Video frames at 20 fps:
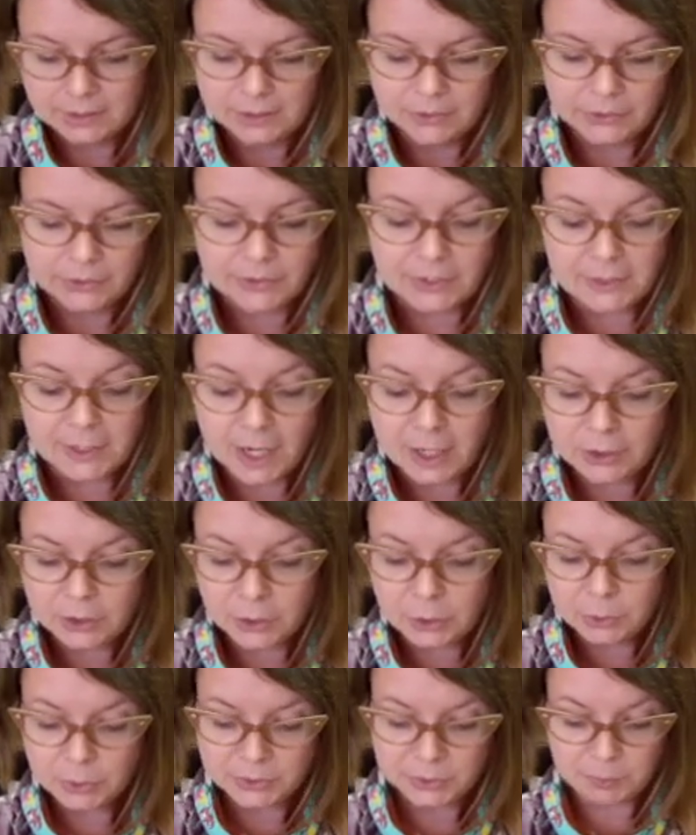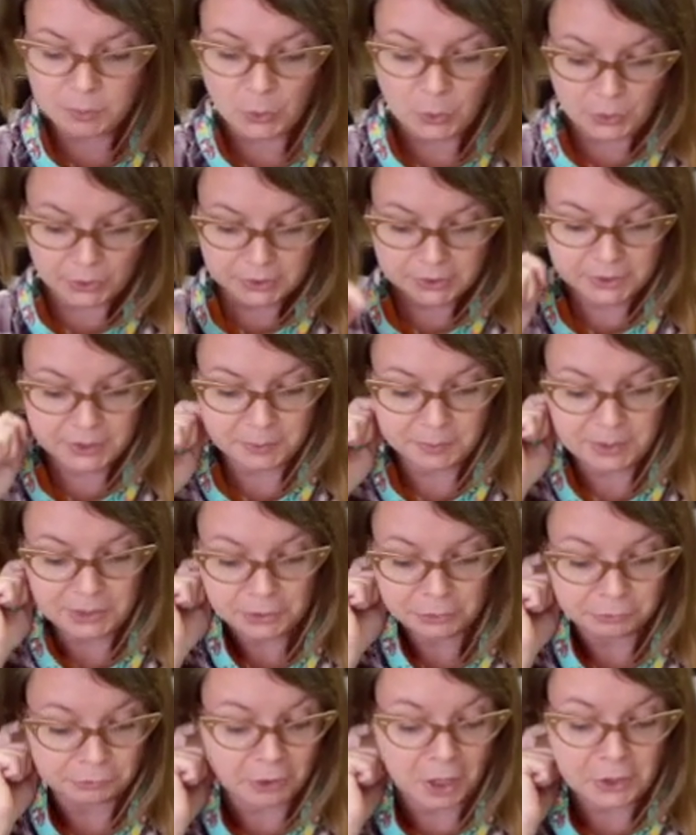Sadako was born to be
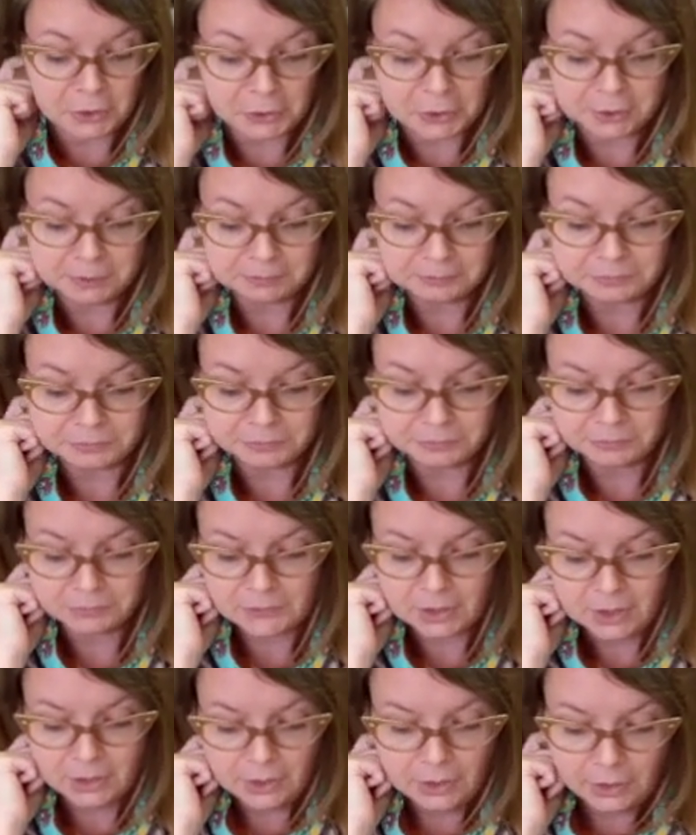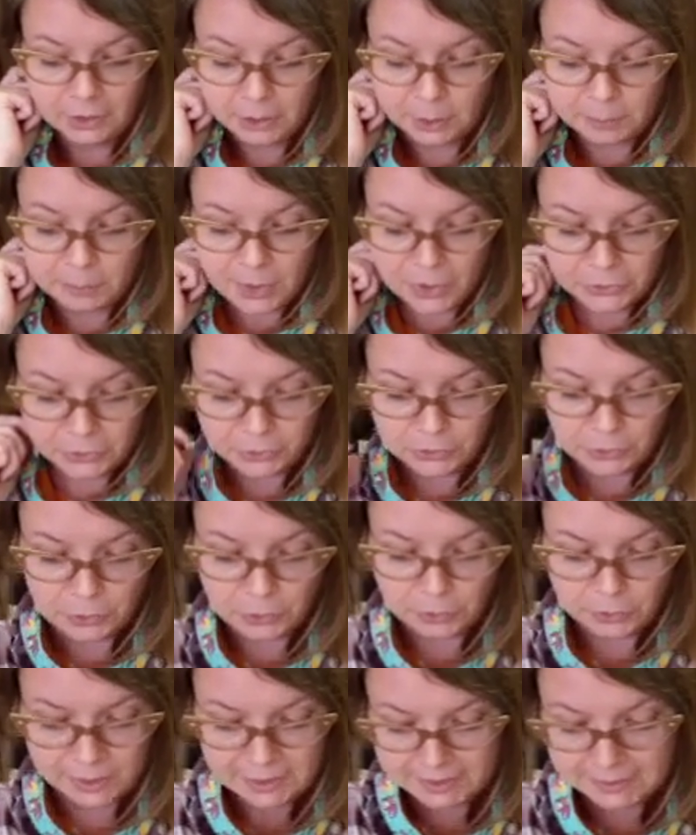a runner. Her mother
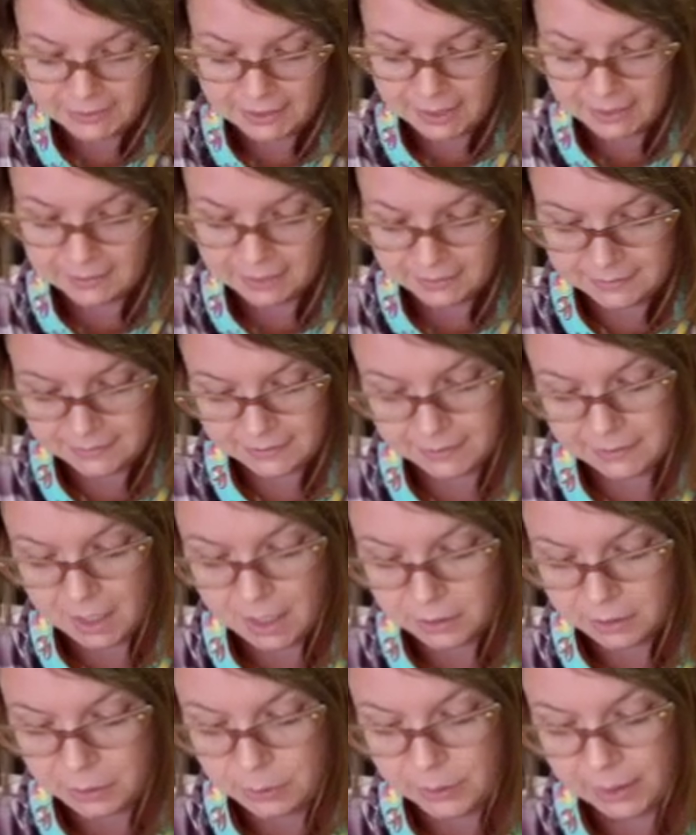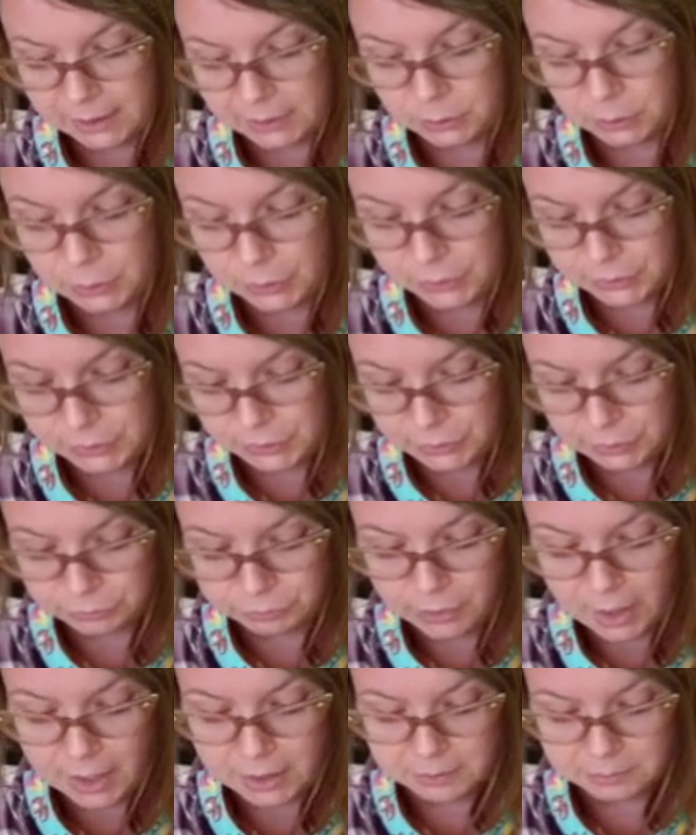always said that Sadako had learned to
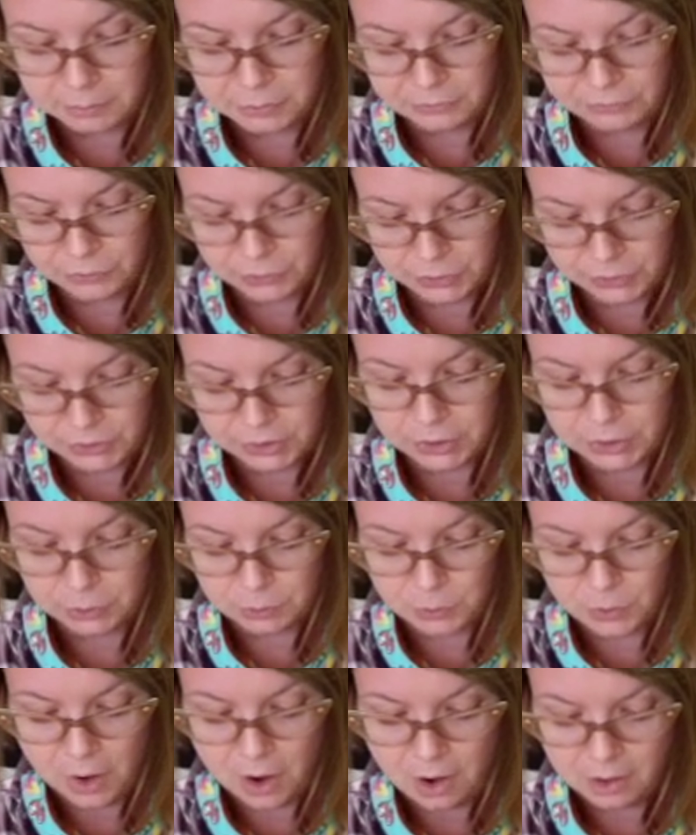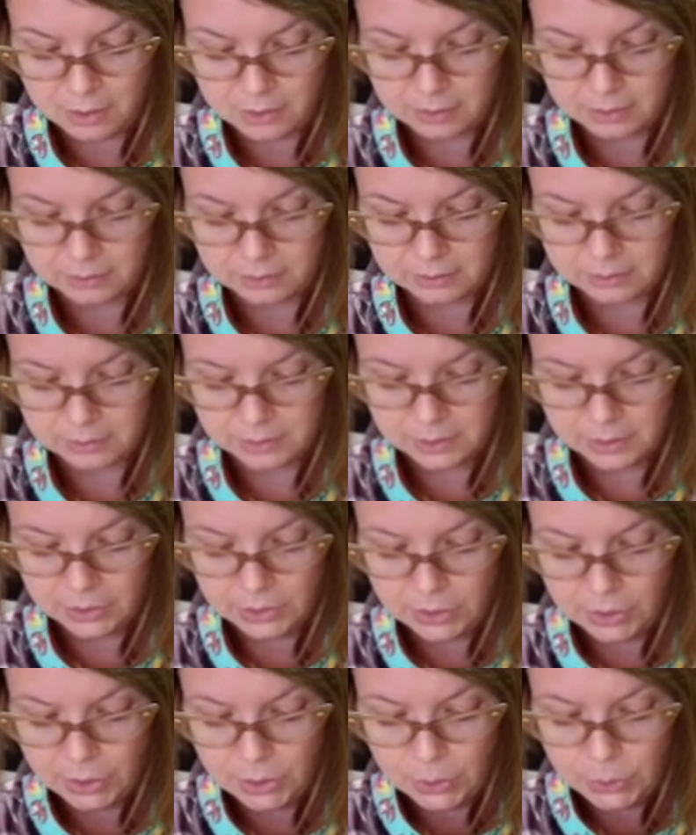run before she could walk.
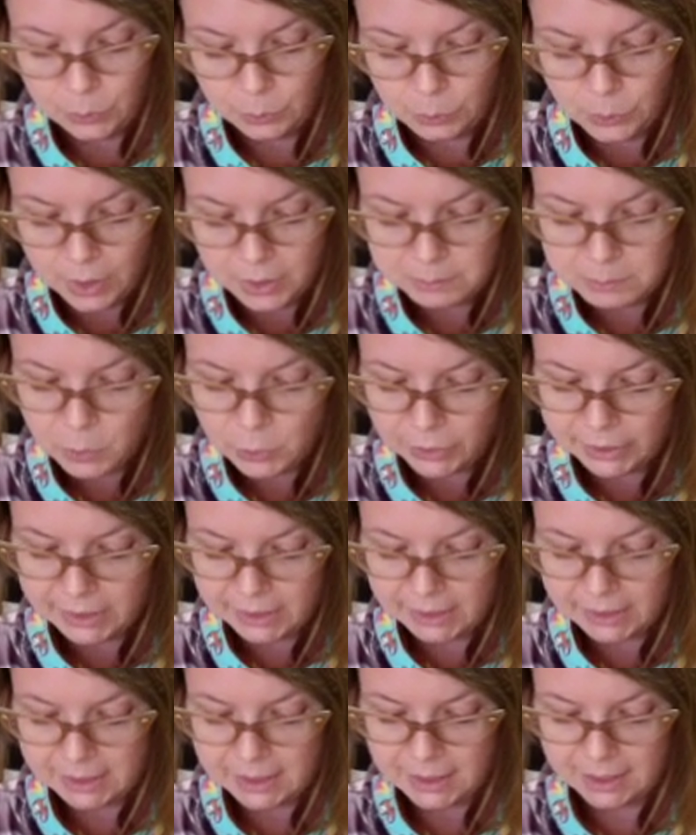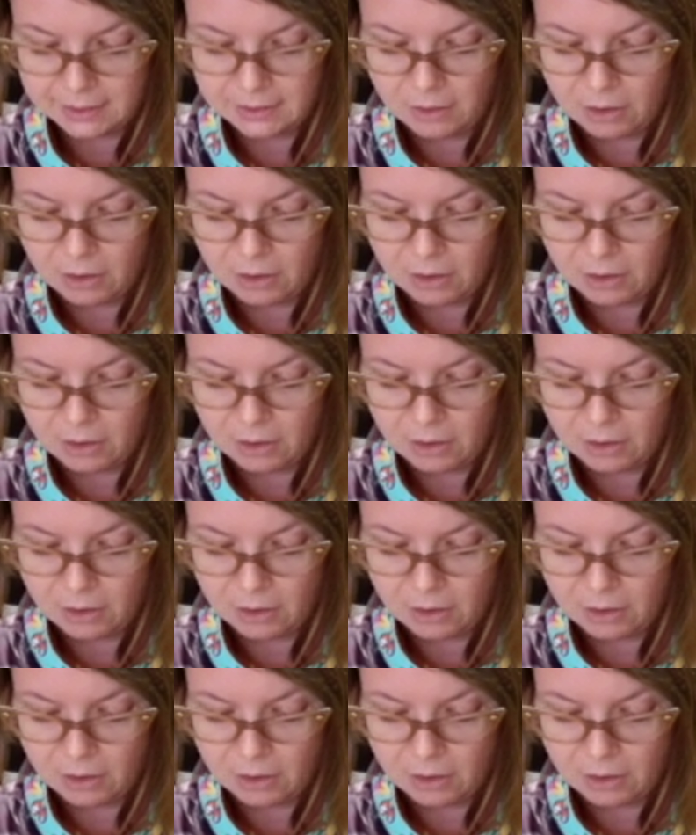One morning in